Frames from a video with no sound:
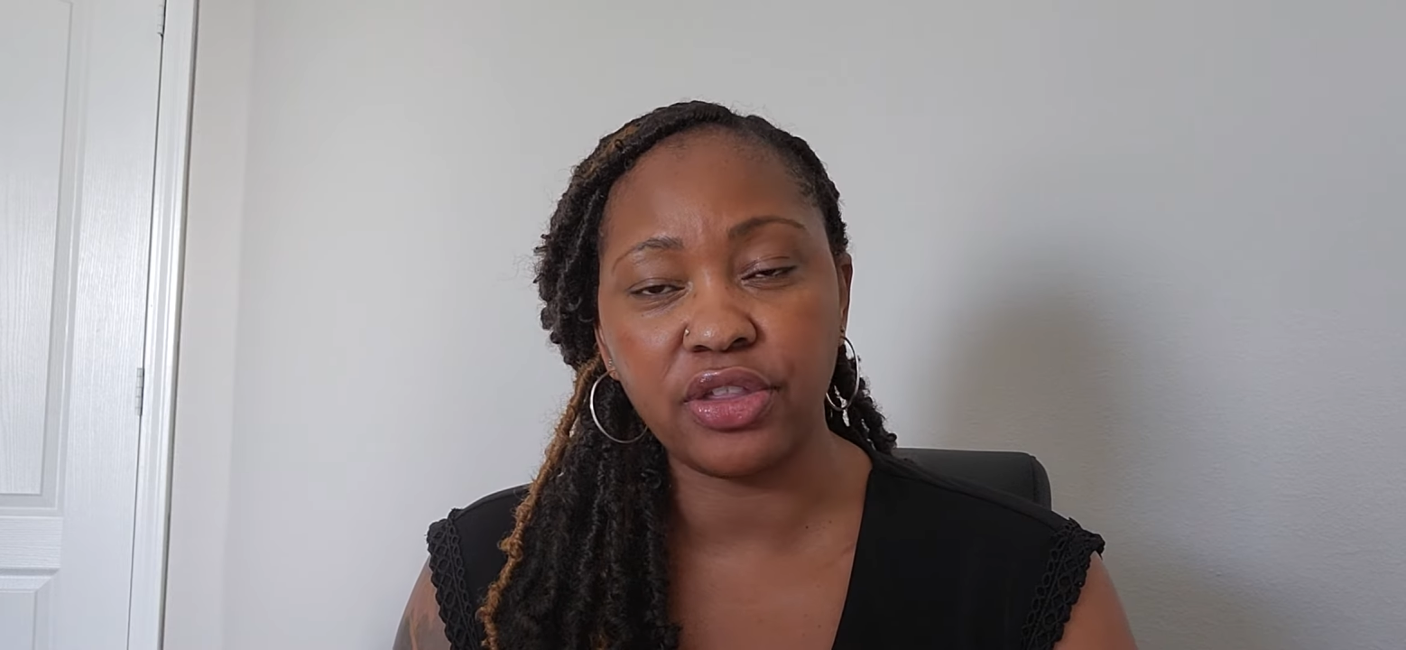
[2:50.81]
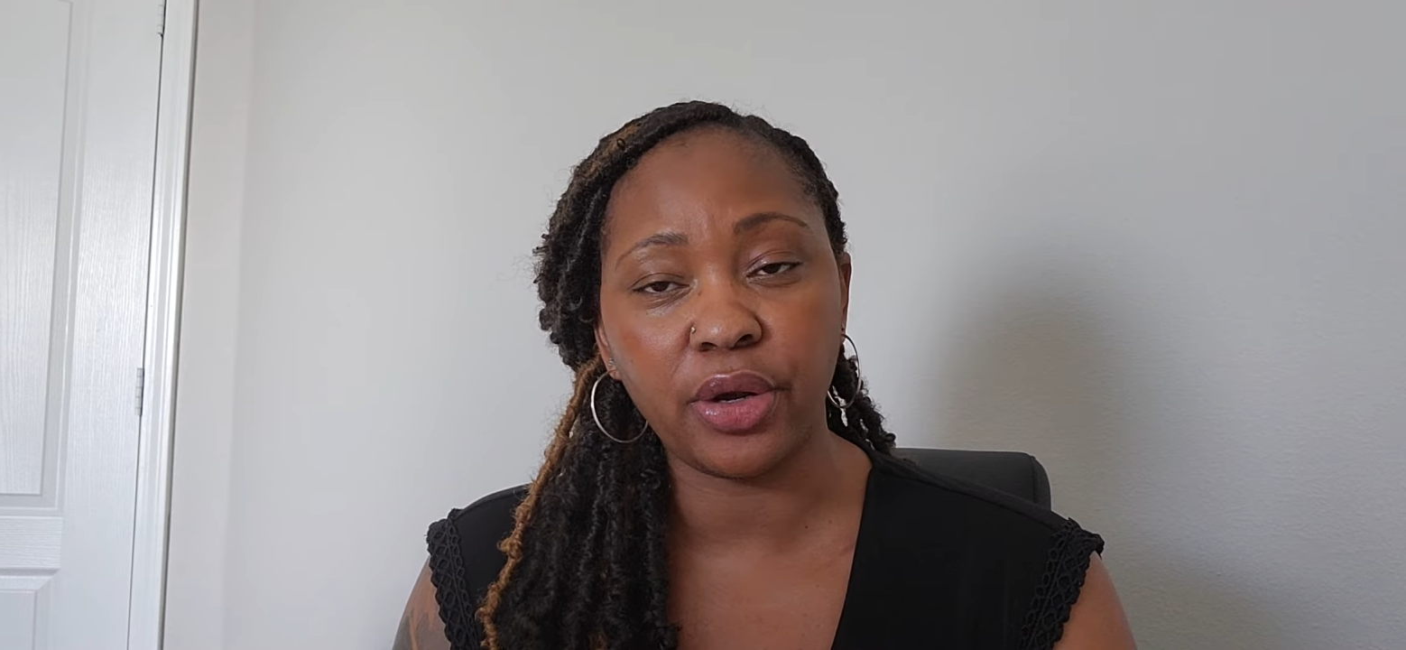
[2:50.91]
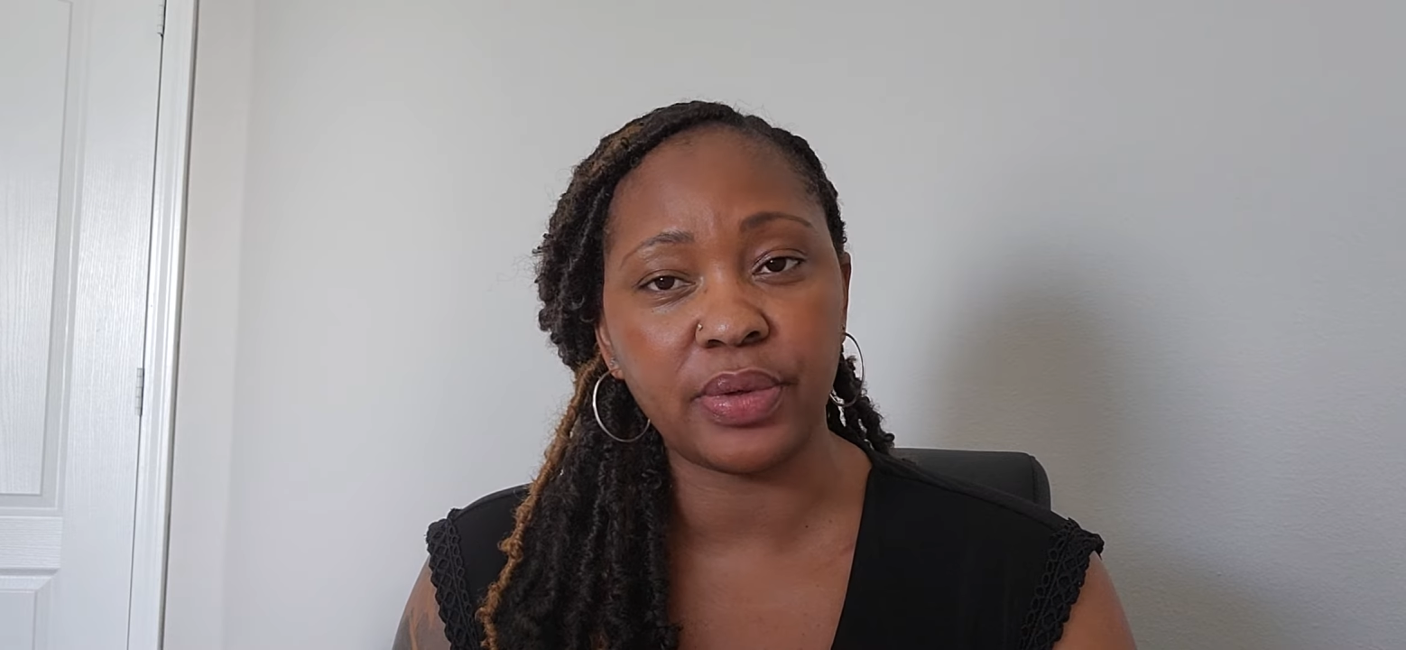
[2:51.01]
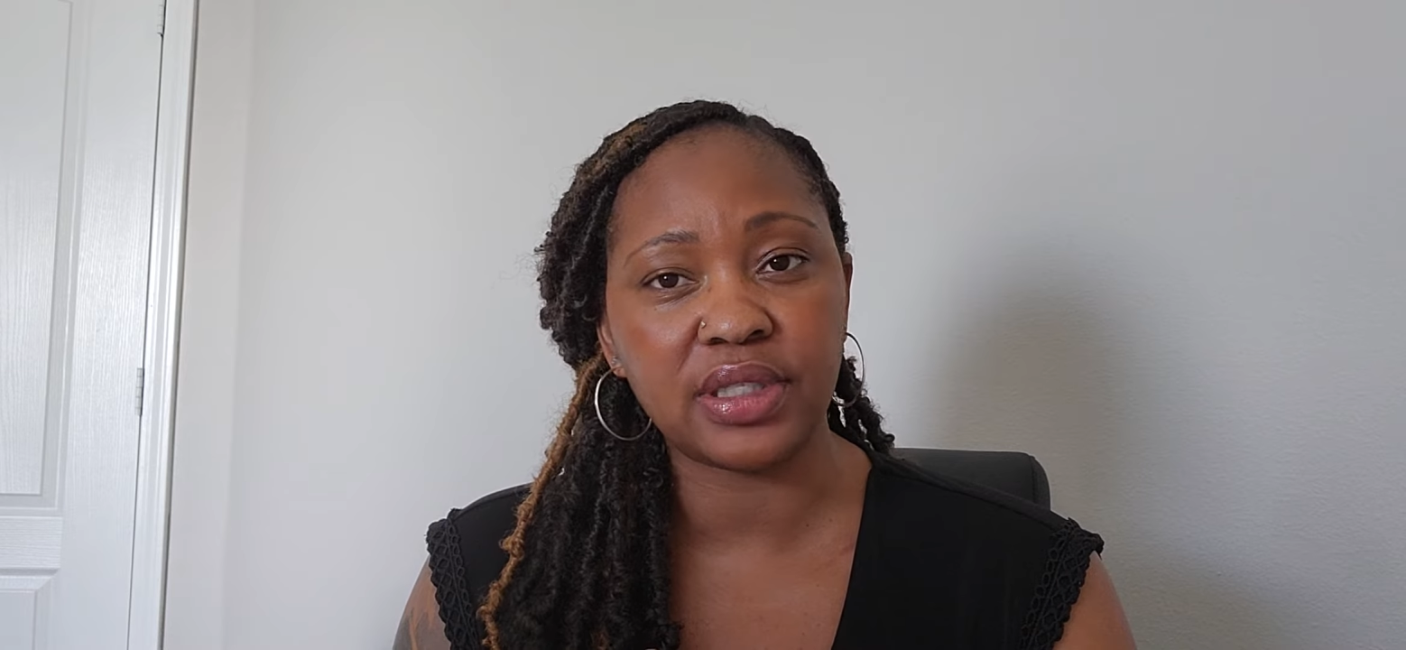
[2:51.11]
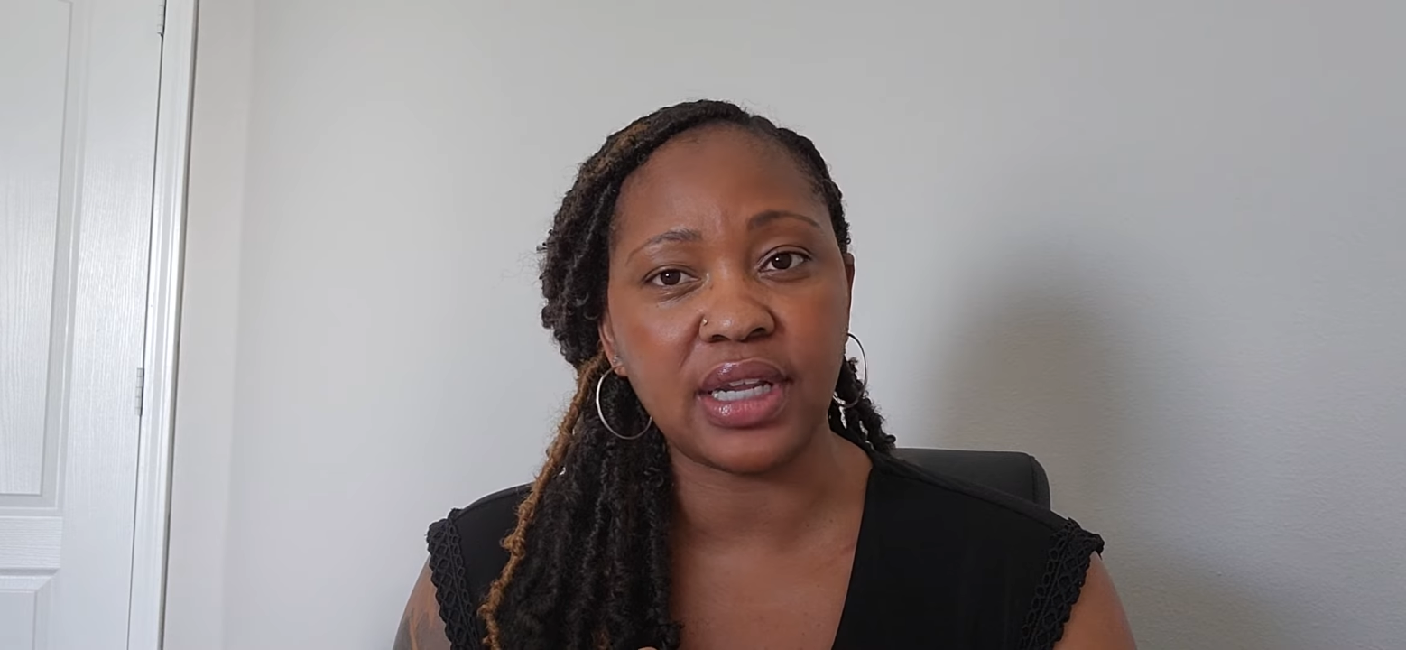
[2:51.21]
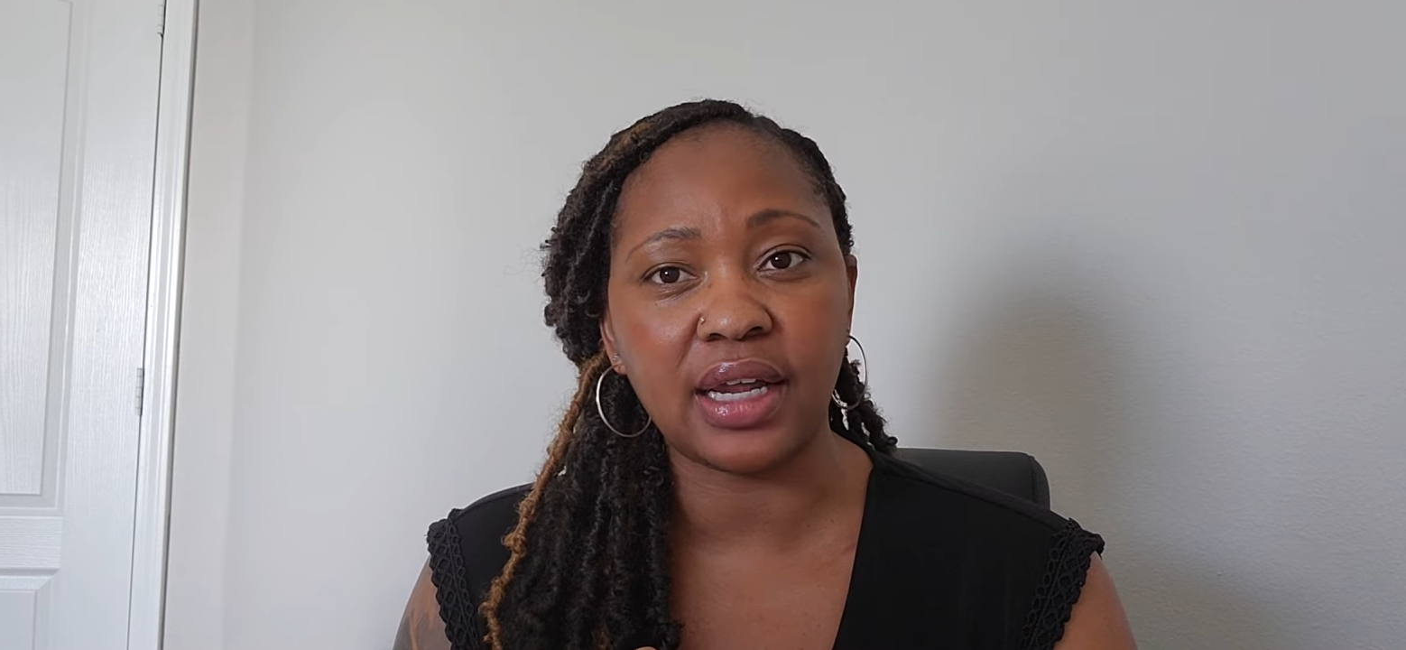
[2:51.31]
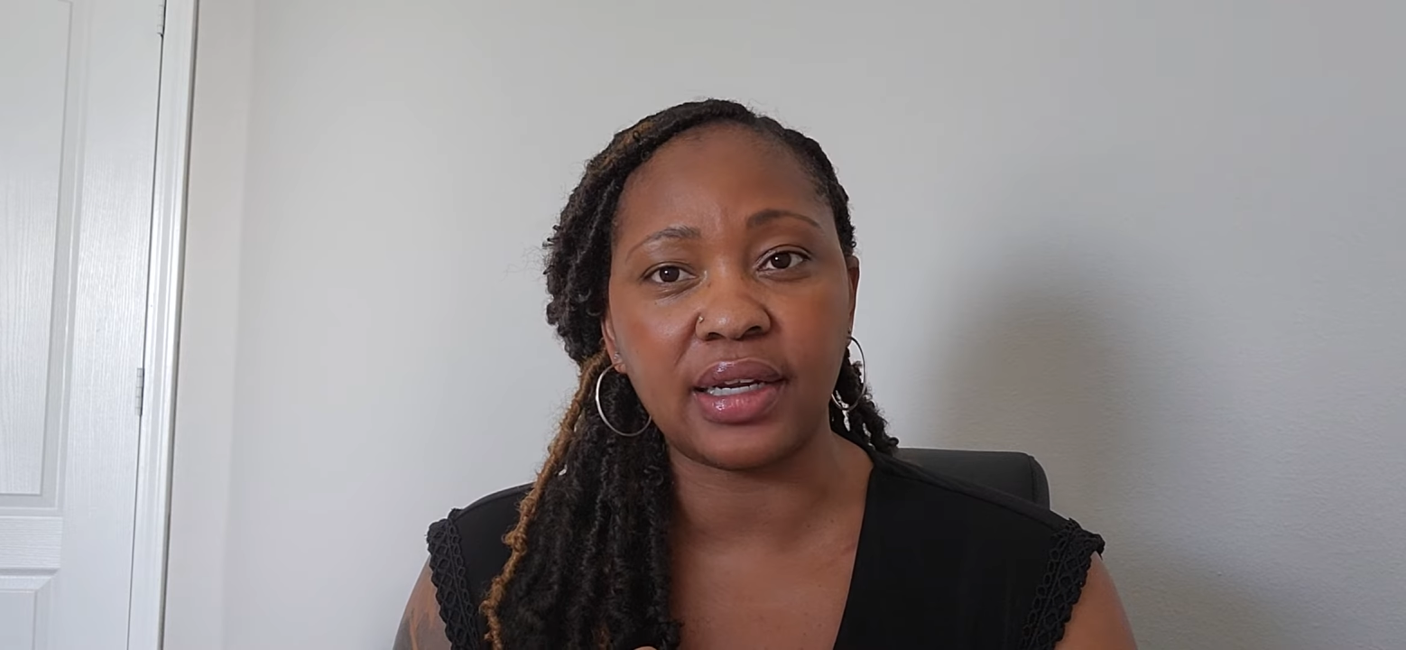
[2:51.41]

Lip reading: there was not